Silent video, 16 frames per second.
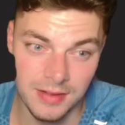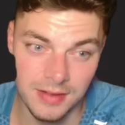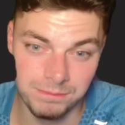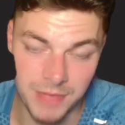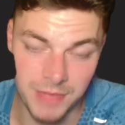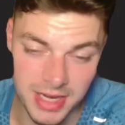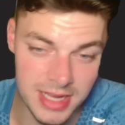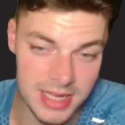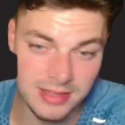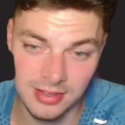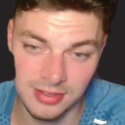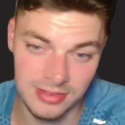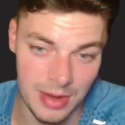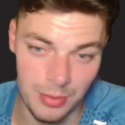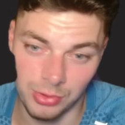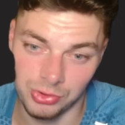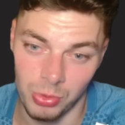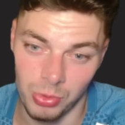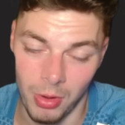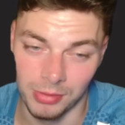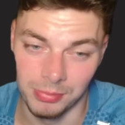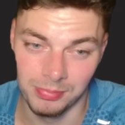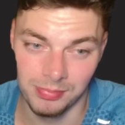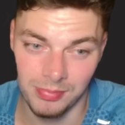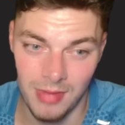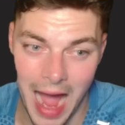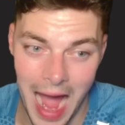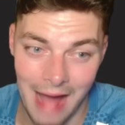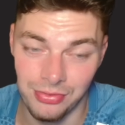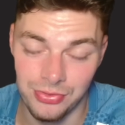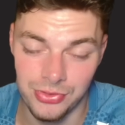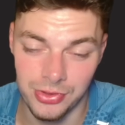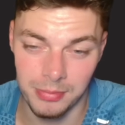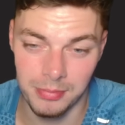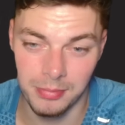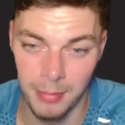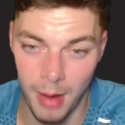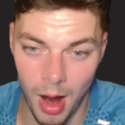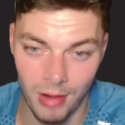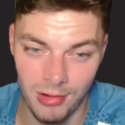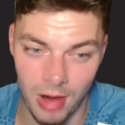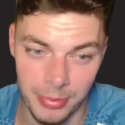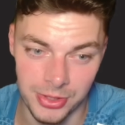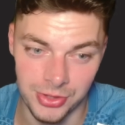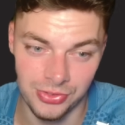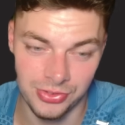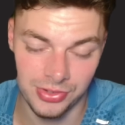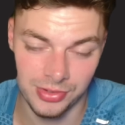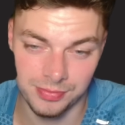They need to stick with someone. And Mark Robins,